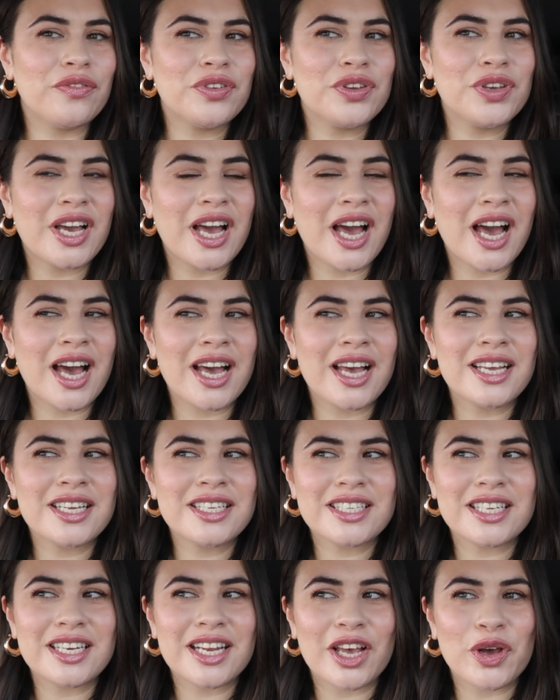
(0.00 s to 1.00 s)
of you
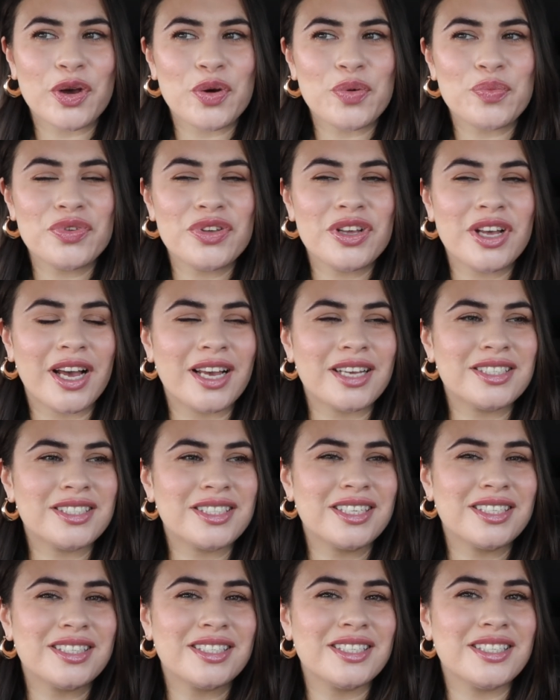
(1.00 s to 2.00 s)
guys and I hope you
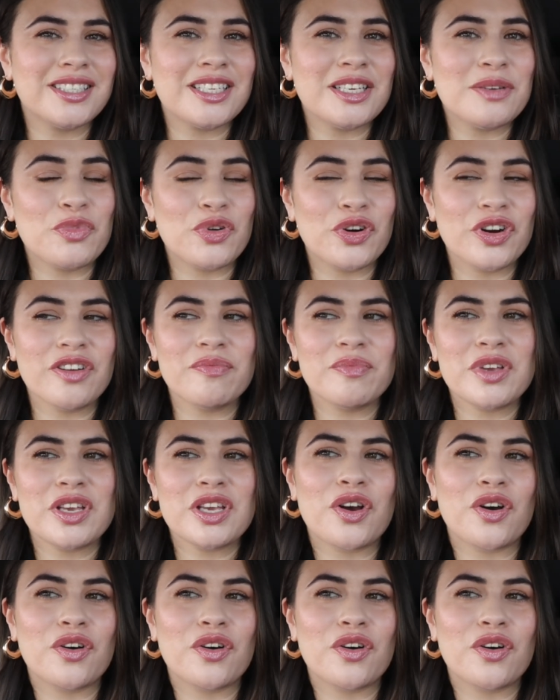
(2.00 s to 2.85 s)
guys get to see more of me.